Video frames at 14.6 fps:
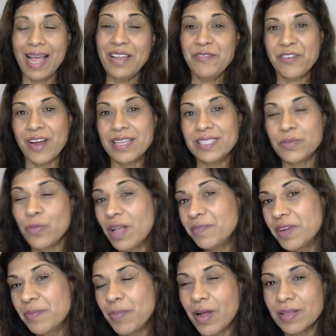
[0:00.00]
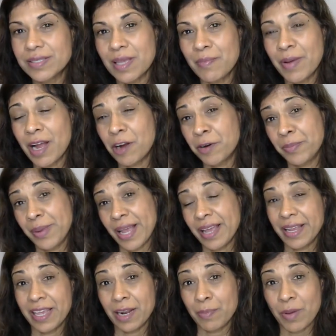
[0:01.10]
Hi, friends. Welcome to Pulse on Power
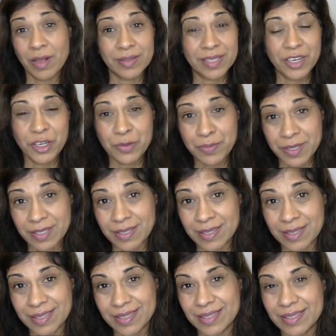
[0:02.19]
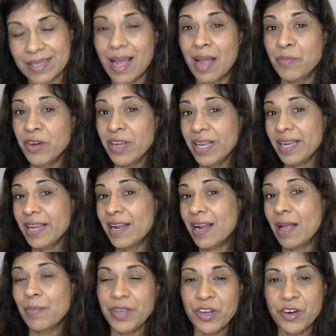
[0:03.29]
BI. Get a pulse on your business. I'm Renee, and
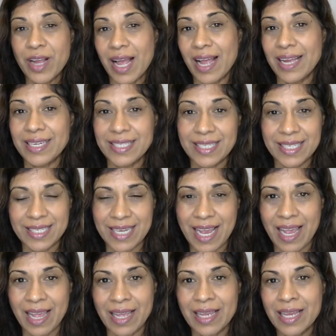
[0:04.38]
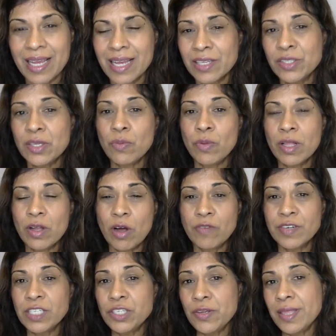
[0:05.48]
I'll be your guide today. So we'll go
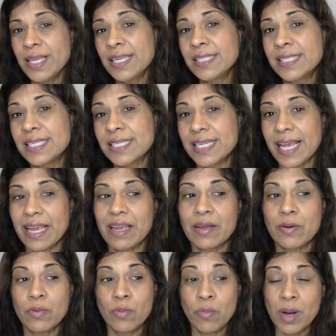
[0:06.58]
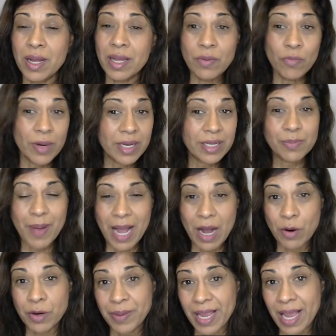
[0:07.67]
over two things today. One, what is
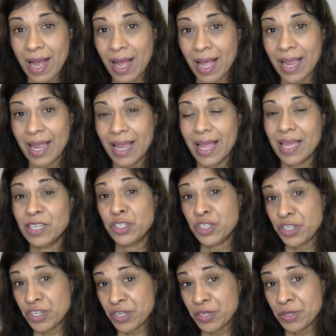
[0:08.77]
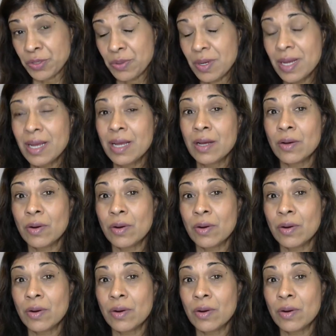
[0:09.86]
Power BI? And two,